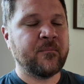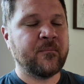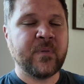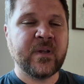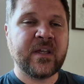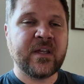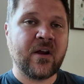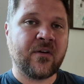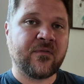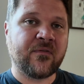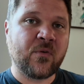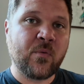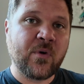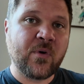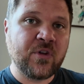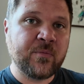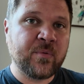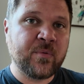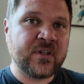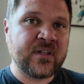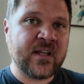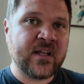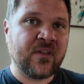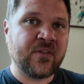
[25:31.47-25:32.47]
Be careful what you
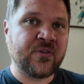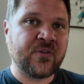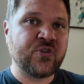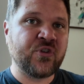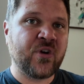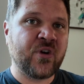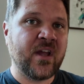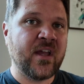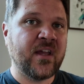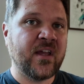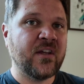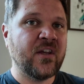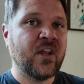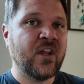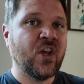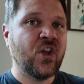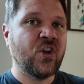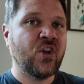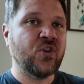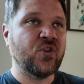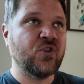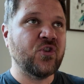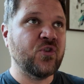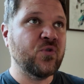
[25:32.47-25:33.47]
put down the drain.
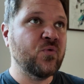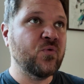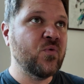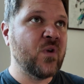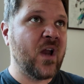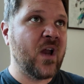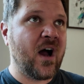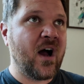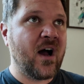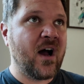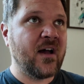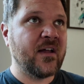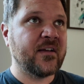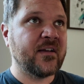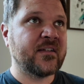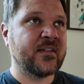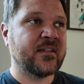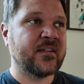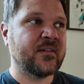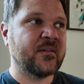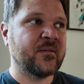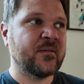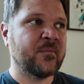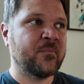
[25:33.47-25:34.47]
Do
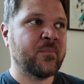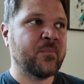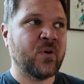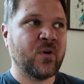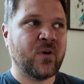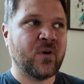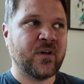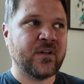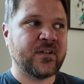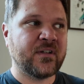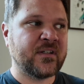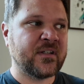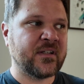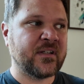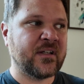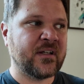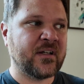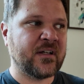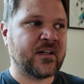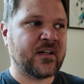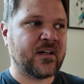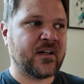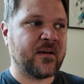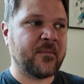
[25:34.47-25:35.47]
not put
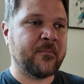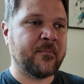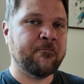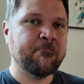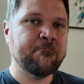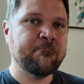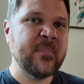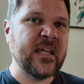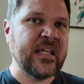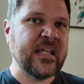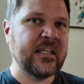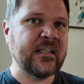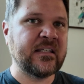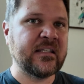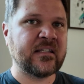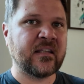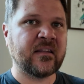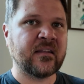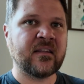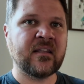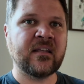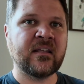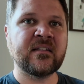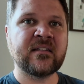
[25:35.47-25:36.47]
meat
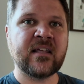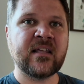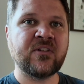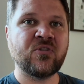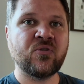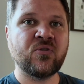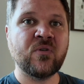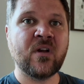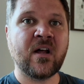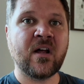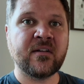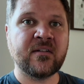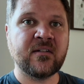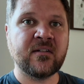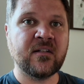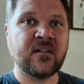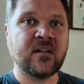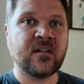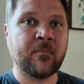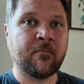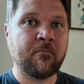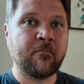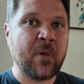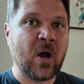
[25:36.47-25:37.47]
and things that do not
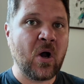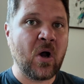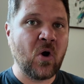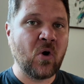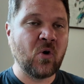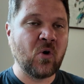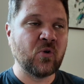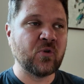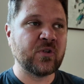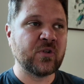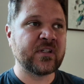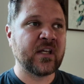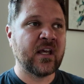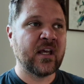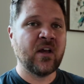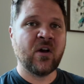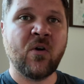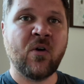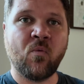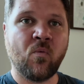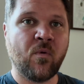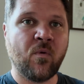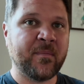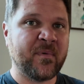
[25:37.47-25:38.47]
decompose,
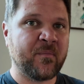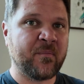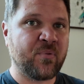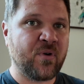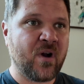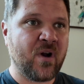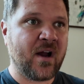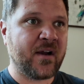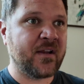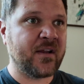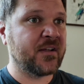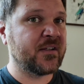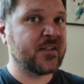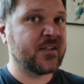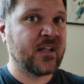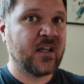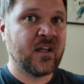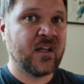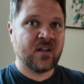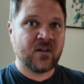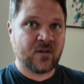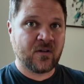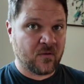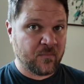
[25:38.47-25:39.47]
women
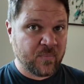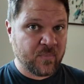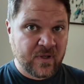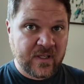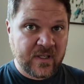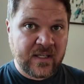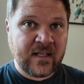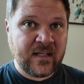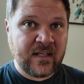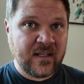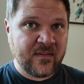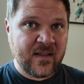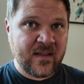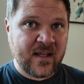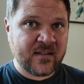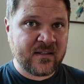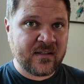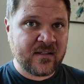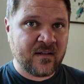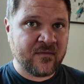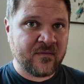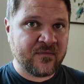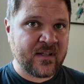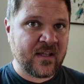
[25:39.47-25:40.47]
products. Don't put any of that
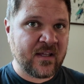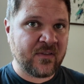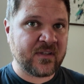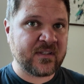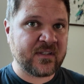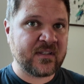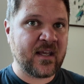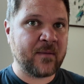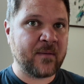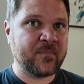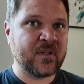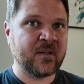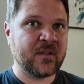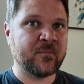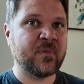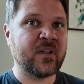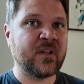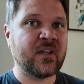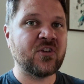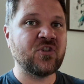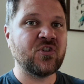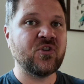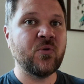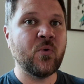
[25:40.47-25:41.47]
stuff down the septic
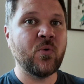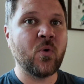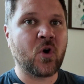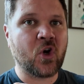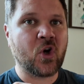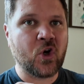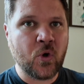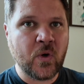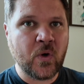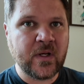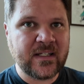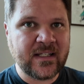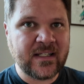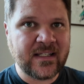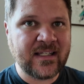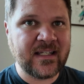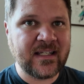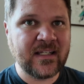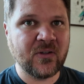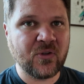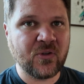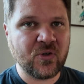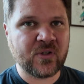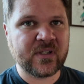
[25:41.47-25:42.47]
because you are going to
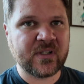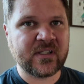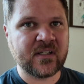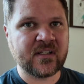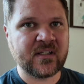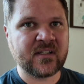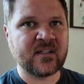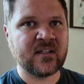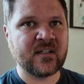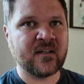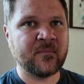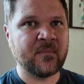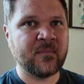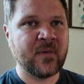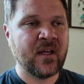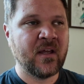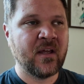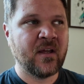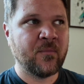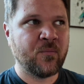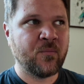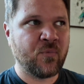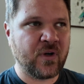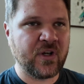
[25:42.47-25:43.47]
kill your system
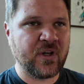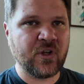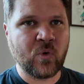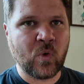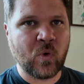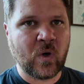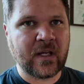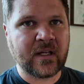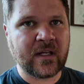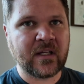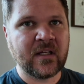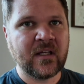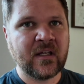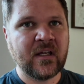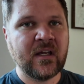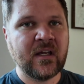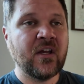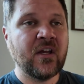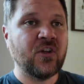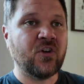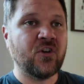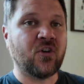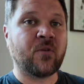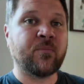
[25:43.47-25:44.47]
pretty quick.
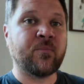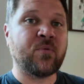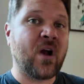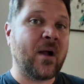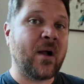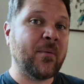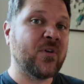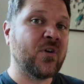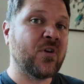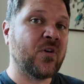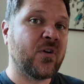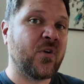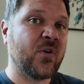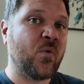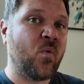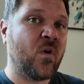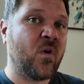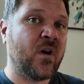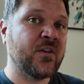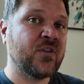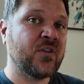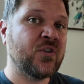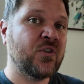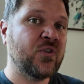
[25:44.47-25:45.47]
You're probably going to
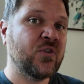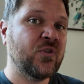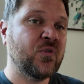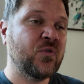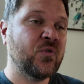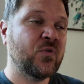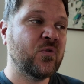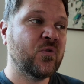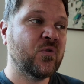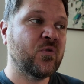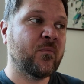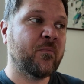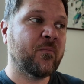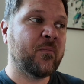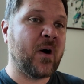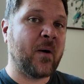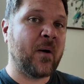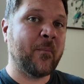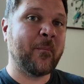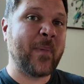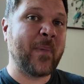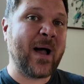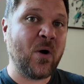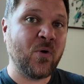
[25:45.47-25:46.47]
want to
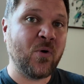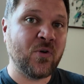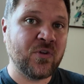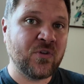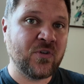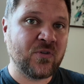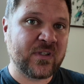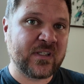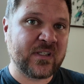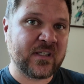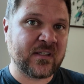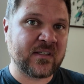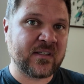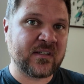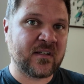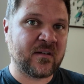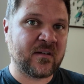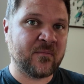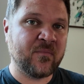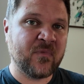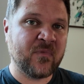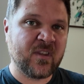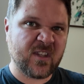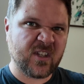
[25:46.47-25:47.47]
pump out your
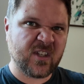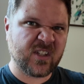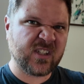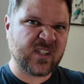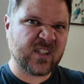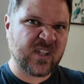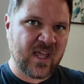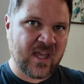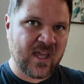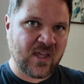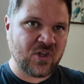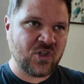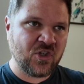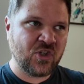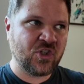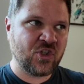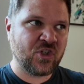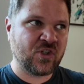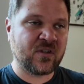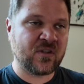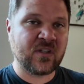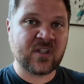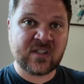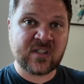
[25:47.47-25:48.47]
system, the
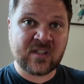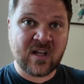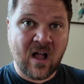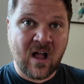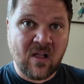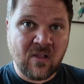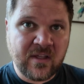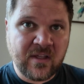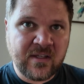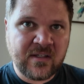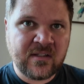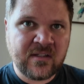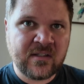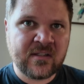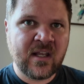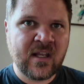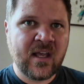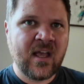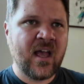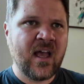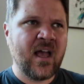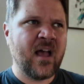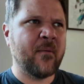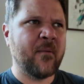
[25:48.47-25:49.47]
sludge, the solids,
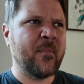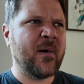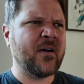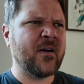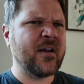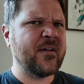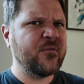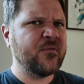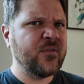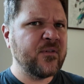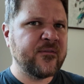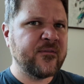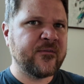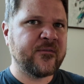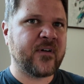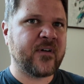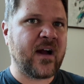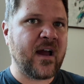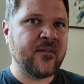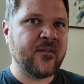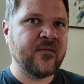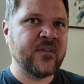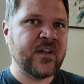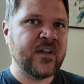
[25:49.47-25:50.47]
about every
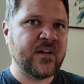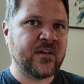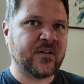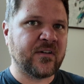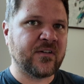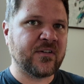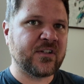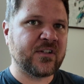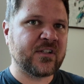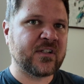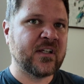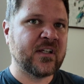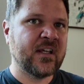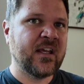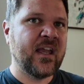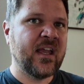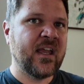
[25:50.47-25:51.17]
5 years.